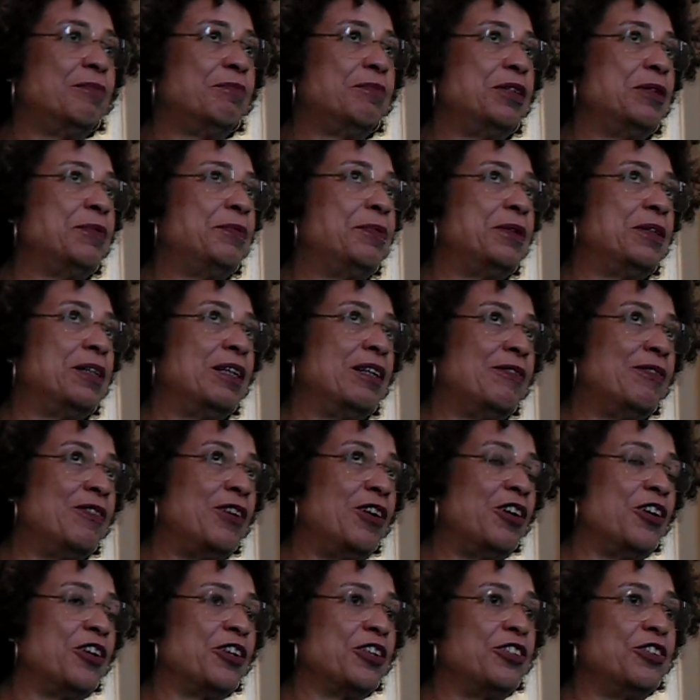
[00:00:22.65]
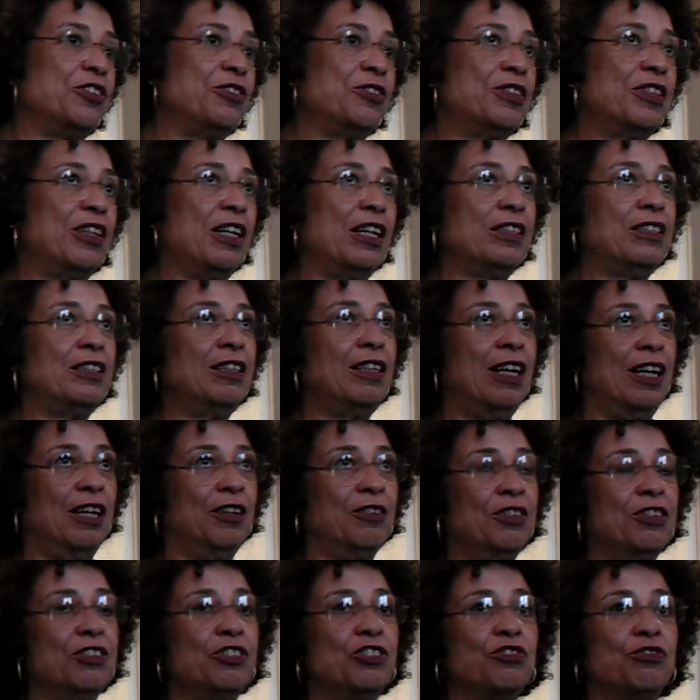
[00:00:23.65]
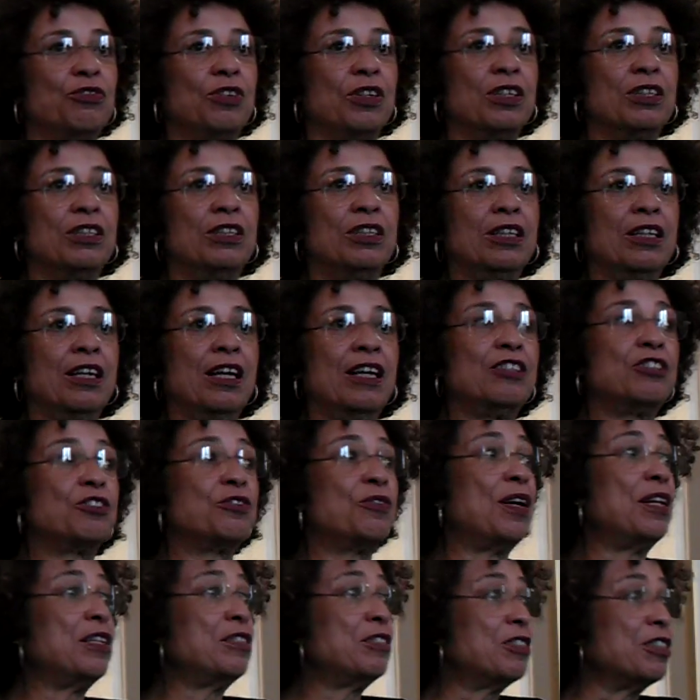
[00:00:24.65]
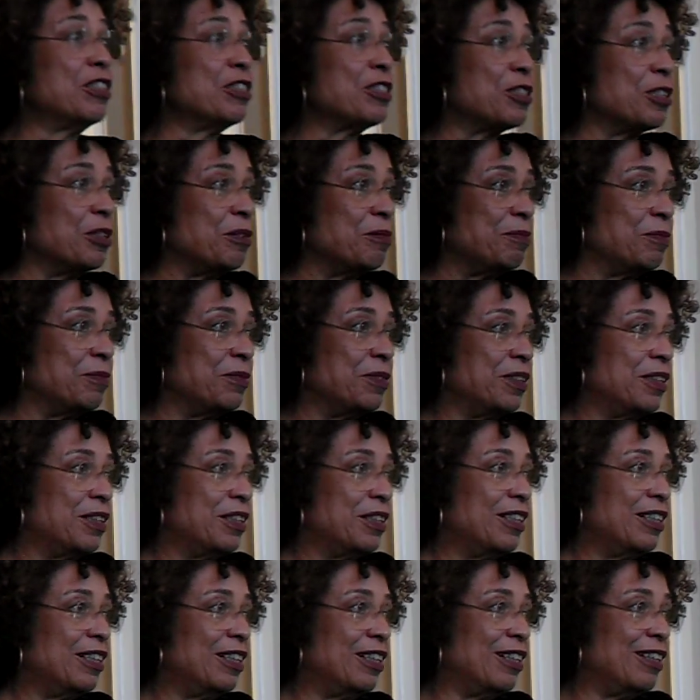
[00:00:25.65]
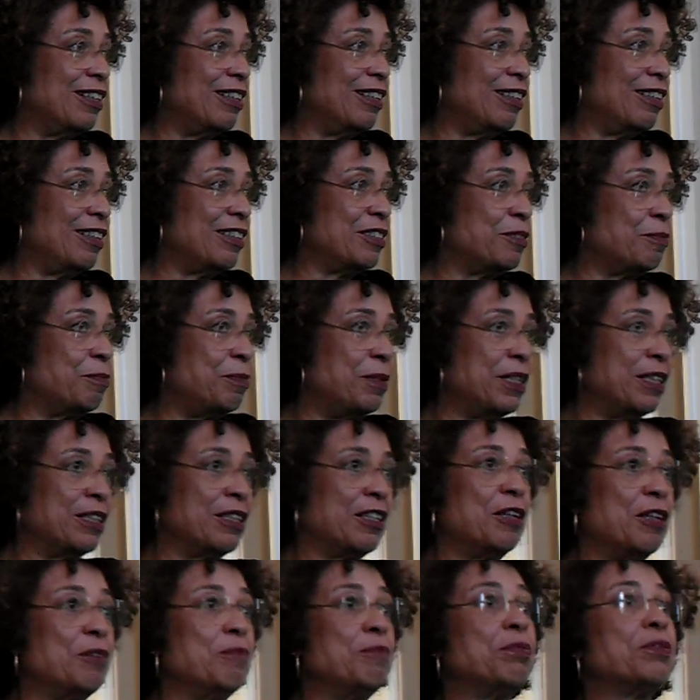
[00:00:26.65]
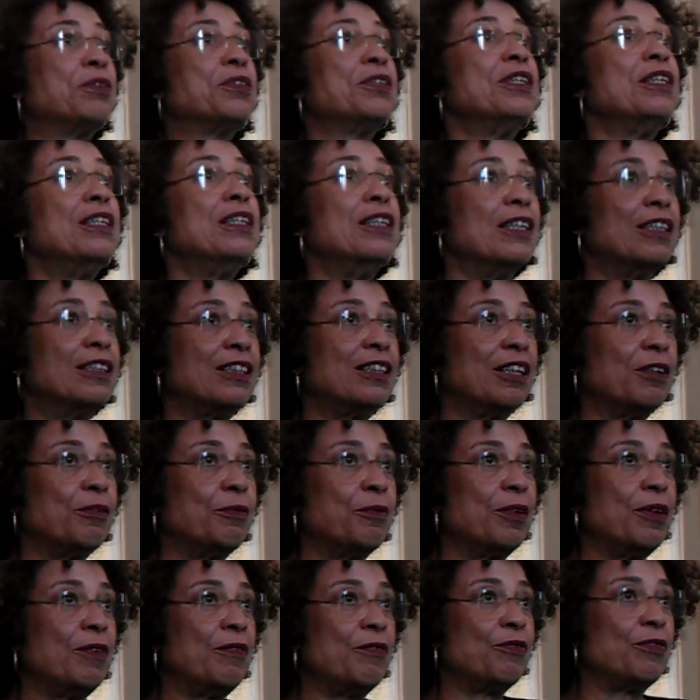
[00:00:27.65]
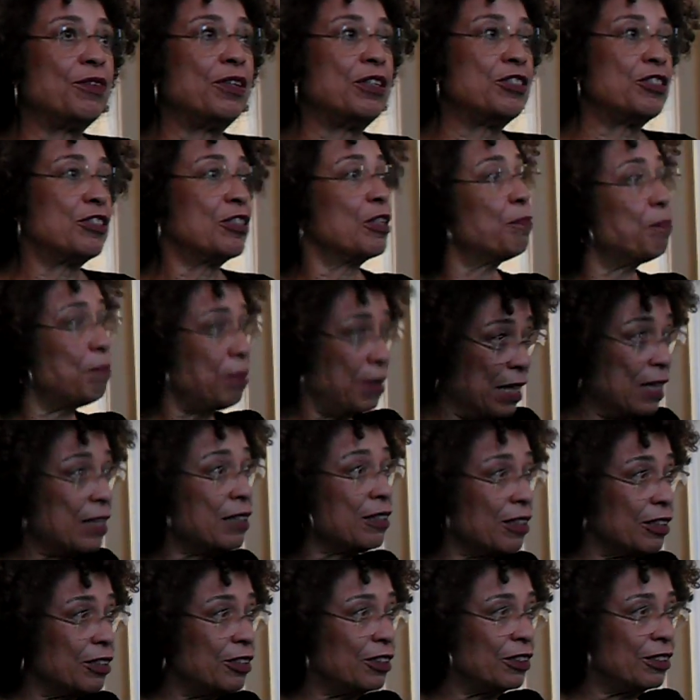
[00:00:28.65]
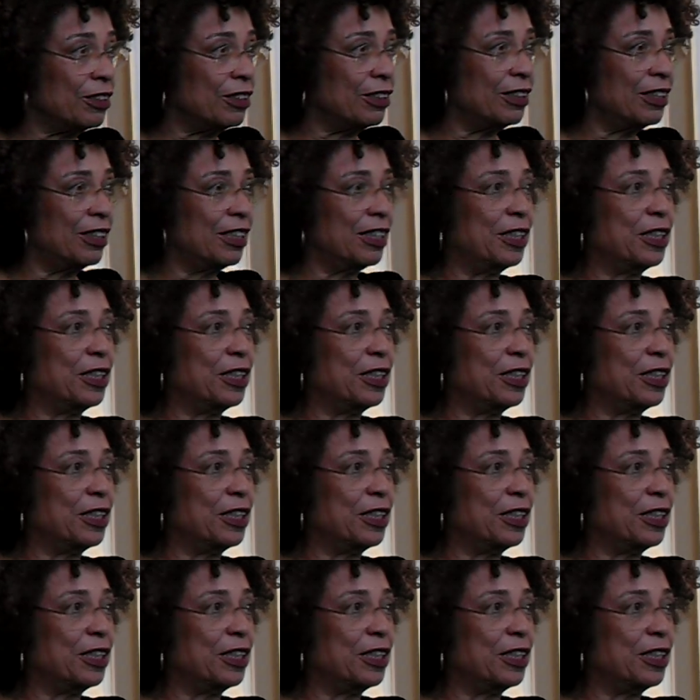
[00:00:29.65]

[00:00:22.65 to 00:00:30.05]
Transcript: people have argued that now the struggle against racism has been completed, that we've reached the pinnacle.